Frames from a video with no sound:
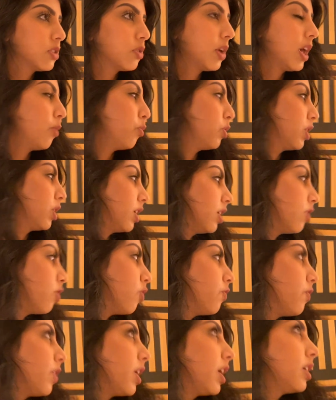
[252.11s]
Okay, we're going to go
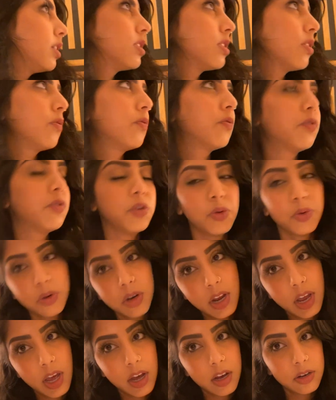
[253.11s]
find some food
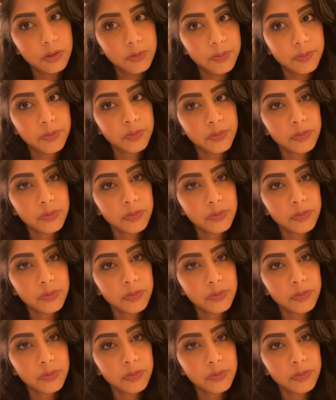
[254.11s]
now.